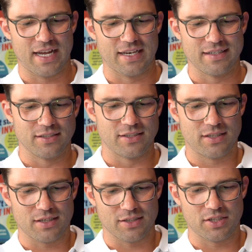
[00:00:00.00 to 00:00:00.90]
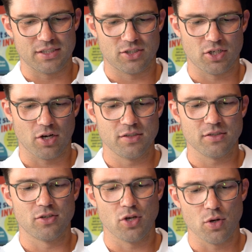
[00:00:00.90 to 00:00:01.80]
And she's
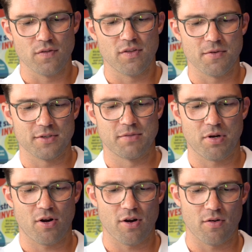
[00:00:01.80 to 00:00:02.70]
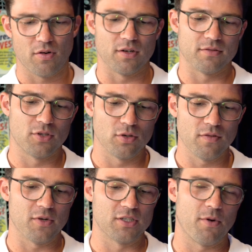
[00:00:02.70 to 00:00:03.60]
chosen two of the most
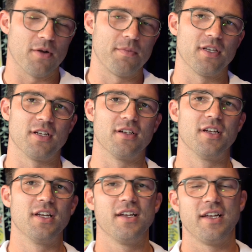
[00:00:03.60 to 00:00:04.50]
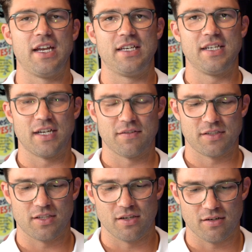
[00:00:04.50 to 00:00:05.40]
popular
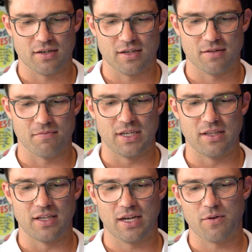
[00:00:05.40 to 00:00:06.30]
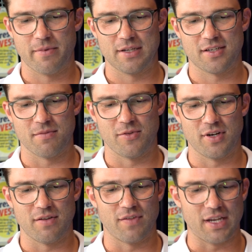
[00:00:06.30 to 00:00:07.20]
ETFs that are in the Equity Mates
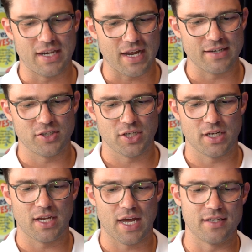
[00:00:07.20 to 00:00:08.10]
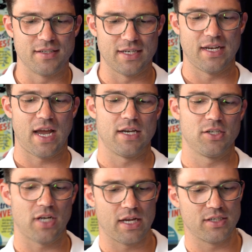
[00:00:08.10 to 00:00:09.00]
community, VDHG and
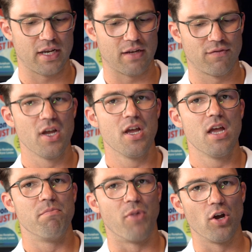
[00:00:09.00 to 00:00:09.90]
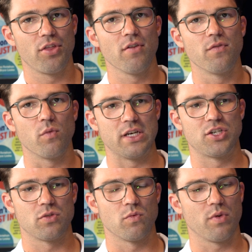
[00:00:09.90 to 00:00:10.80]
DHHF, both of
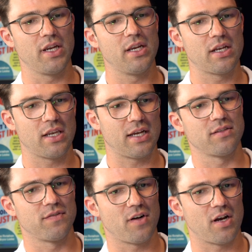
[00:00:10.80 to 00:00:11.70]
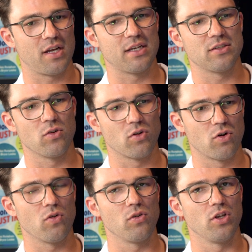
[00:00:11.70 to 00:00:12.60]
which we classify as or
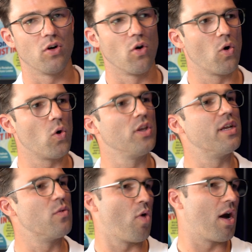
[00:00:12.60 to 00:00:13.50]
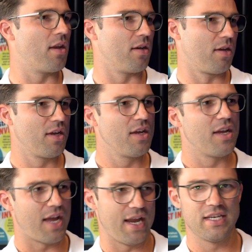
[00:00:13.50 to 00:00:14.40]
call your all-in-one
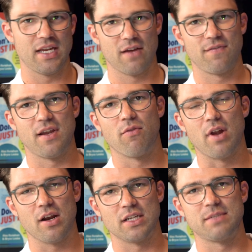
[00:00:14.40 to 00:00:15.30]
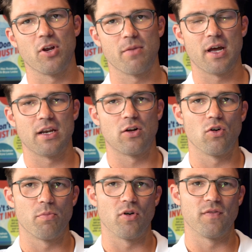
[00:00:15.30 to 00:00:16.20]
ETF. Now, Ren and I spoke about a
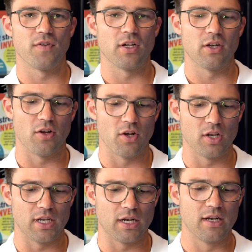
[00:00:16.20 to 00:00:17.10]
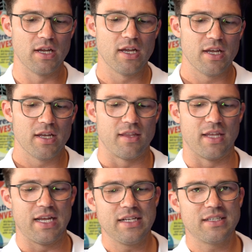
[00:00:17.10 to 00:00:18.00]
core portfolio earlier.
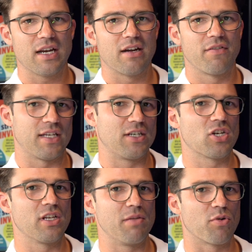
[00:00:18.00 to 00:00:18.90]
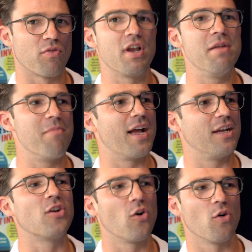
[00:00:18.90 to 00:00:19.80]
These are essentially
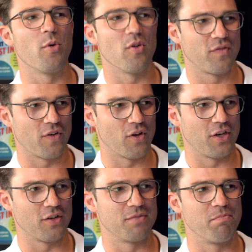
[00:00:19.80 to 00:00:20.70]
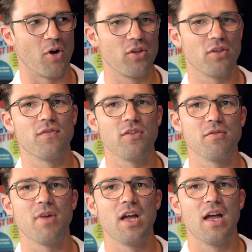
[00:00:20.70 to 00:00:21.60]
pre-made core portfolios. Both of
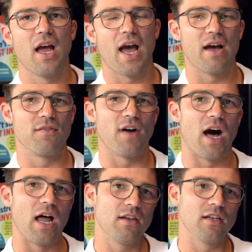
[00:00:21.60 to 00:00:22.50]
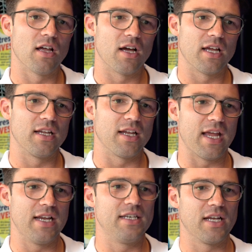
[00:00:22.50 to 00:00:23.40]
them have underlying
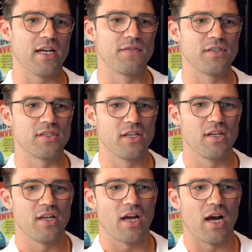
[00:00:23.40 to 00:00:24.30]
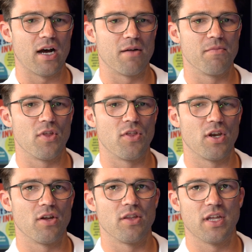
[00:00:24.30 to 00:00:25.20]
ETFs
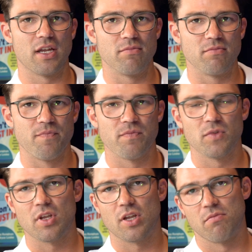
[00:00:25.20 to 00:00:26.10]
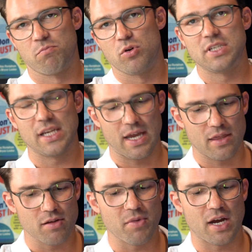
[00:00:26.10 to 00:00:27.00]
that are then put
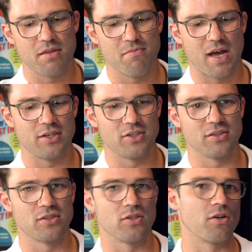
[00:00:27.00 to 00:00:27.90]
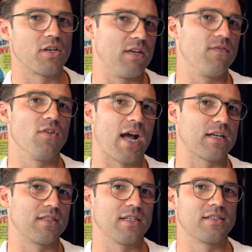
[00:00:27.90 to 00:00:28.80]
together by the managers to give you
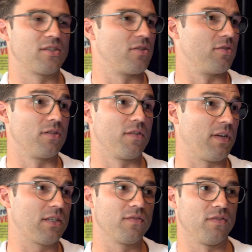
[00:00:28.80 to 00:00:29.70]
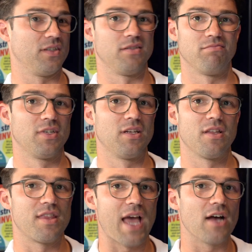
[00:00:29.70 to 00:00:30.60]
access to effectively
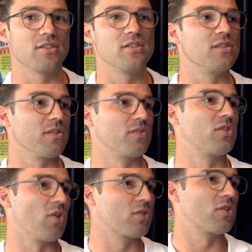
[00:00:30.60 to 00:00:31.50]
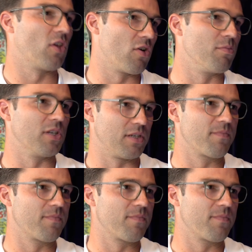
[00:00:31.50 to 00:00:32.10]
thousands of stocks globally.